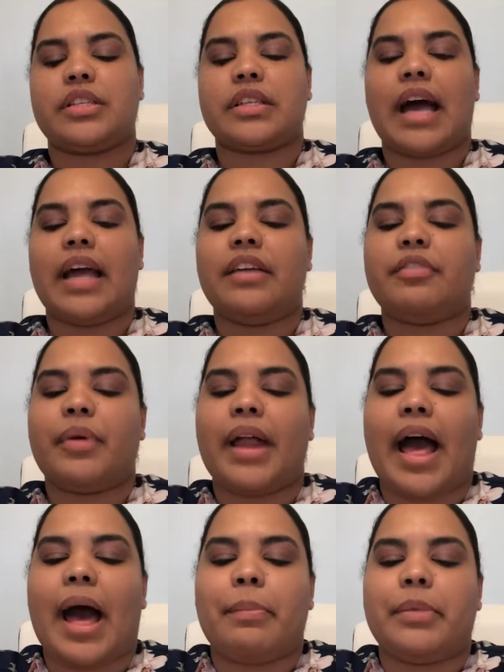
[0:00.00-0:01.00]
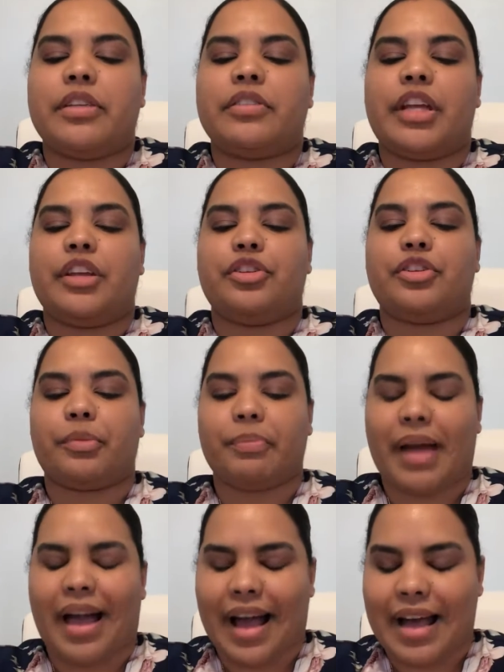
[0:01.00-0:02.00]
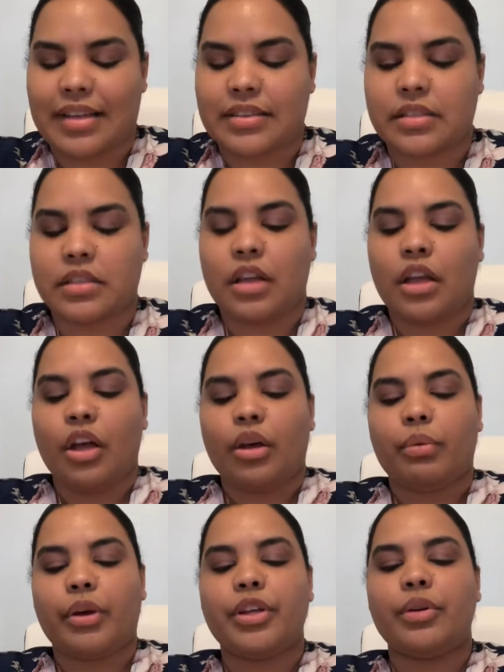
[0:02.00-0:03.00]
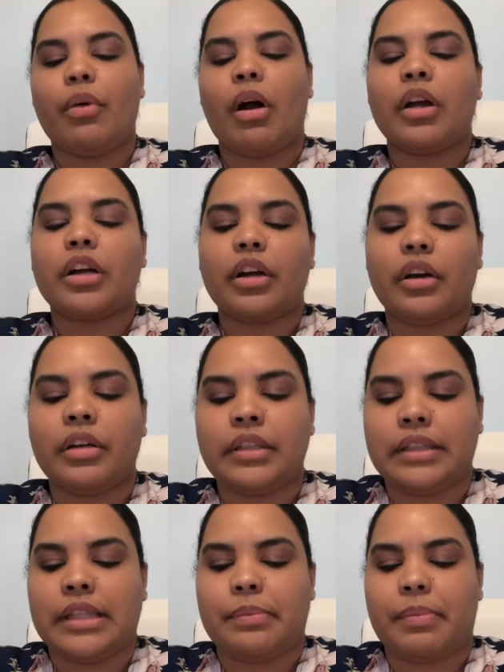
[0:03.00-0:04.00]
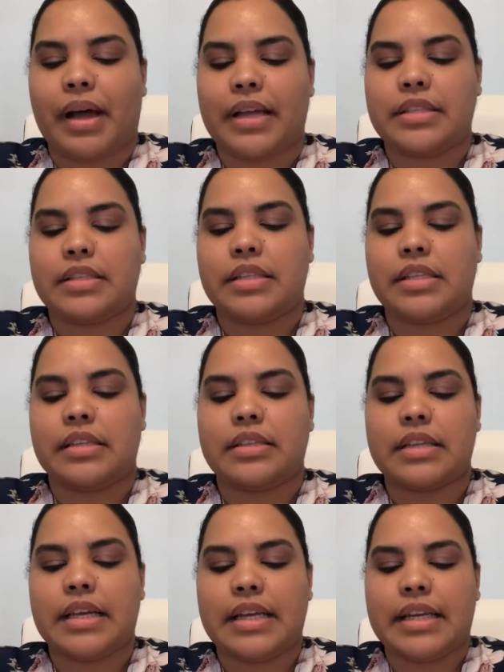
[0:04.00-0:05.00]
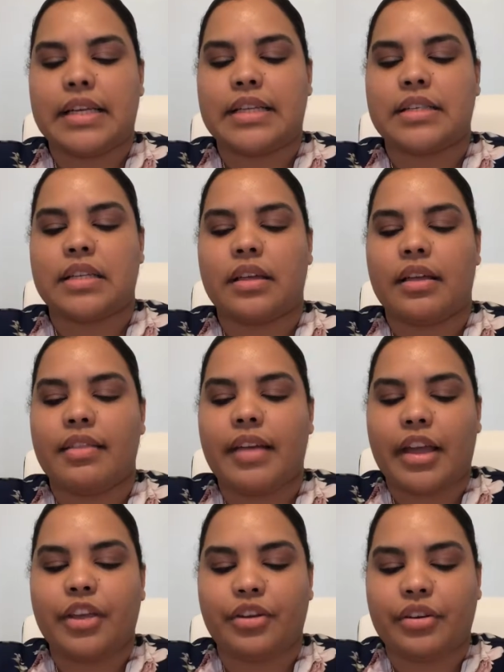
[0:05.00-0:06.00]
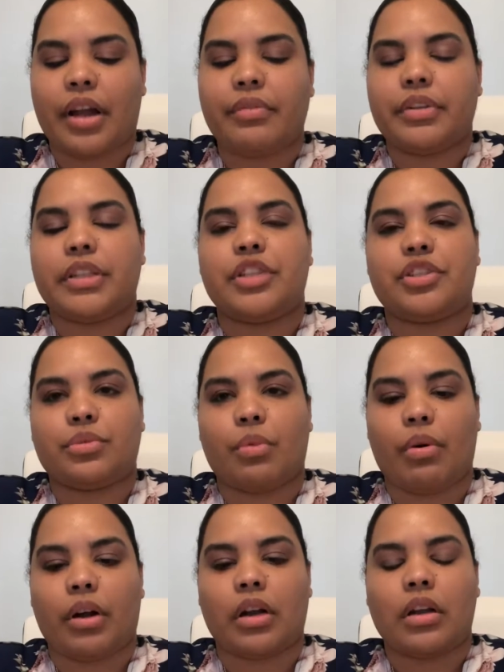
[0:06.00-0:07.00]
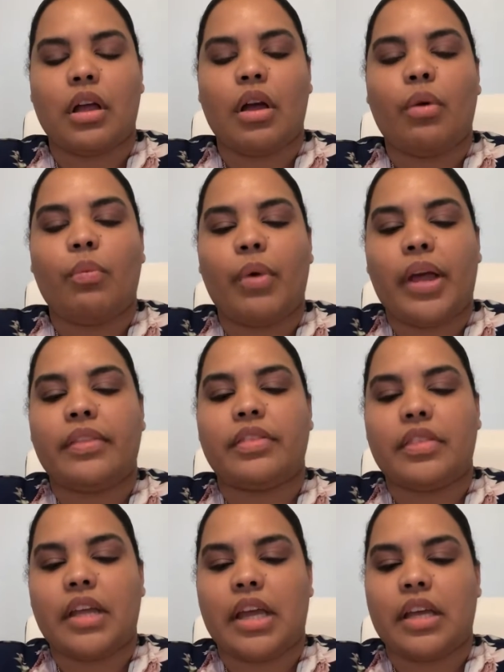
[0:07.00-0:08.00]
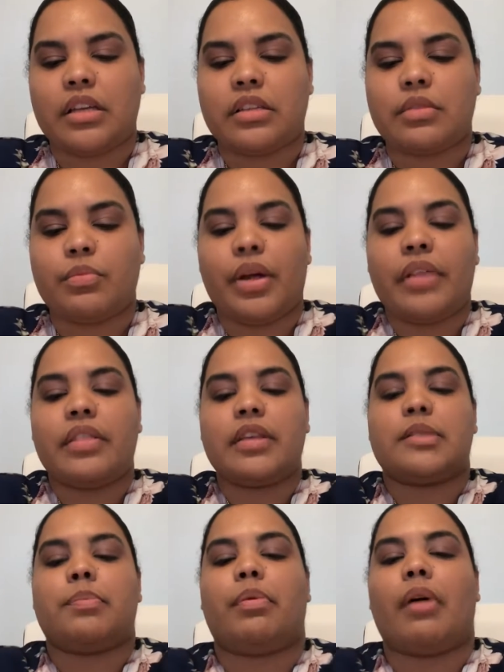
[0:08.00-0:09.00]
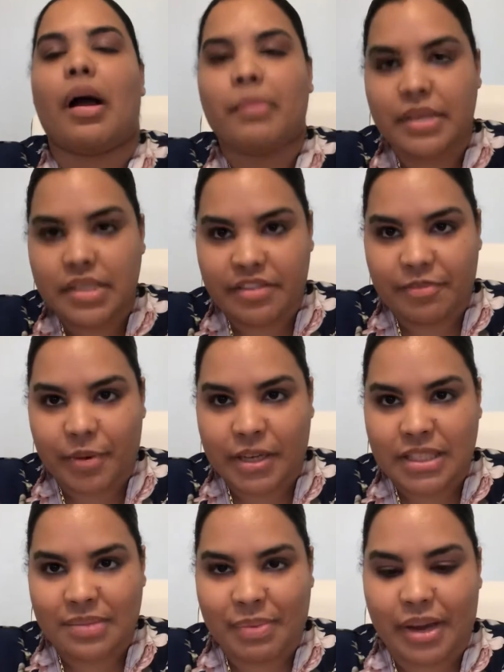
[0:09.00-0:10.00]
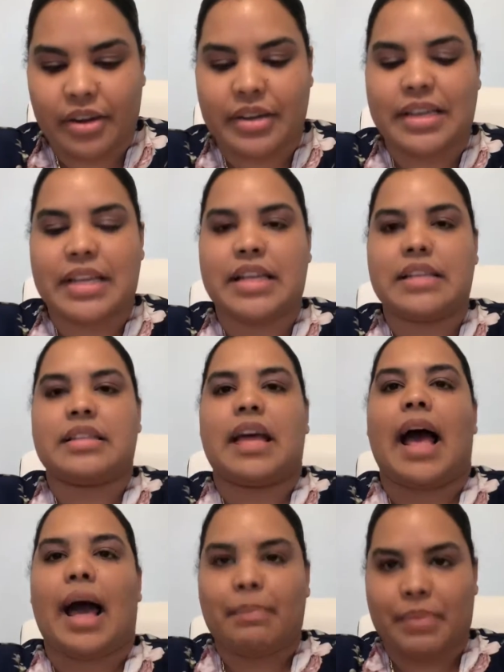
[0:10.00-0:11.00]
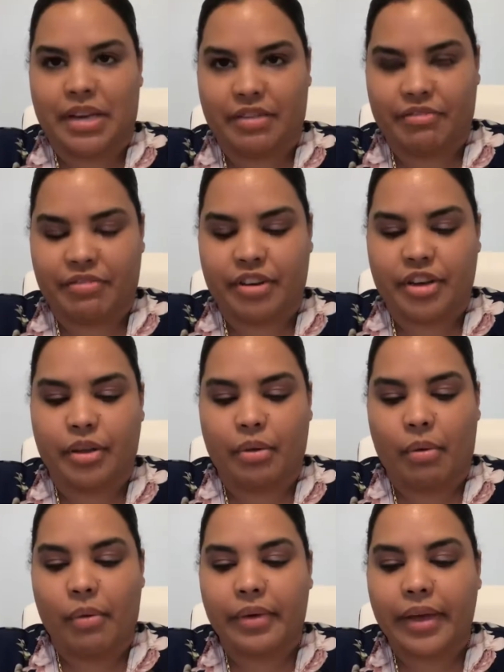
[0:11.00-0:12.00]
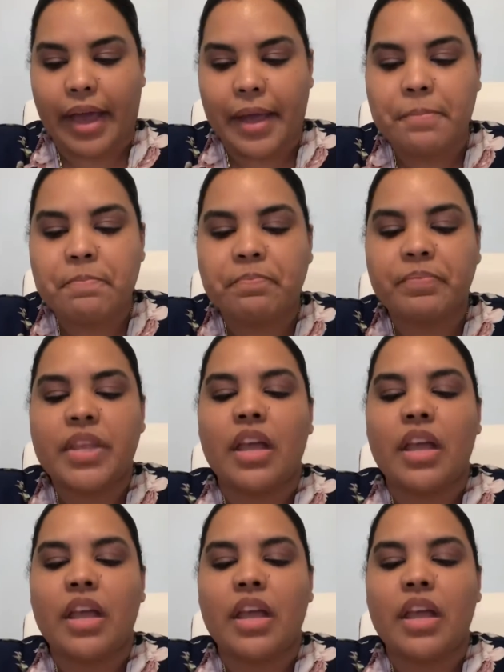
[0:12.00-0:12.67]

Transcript: is kind of what happened in your past. Where you are currently, Pisces, is that you're not really sure when this promise of prosperity is happening for you, okay?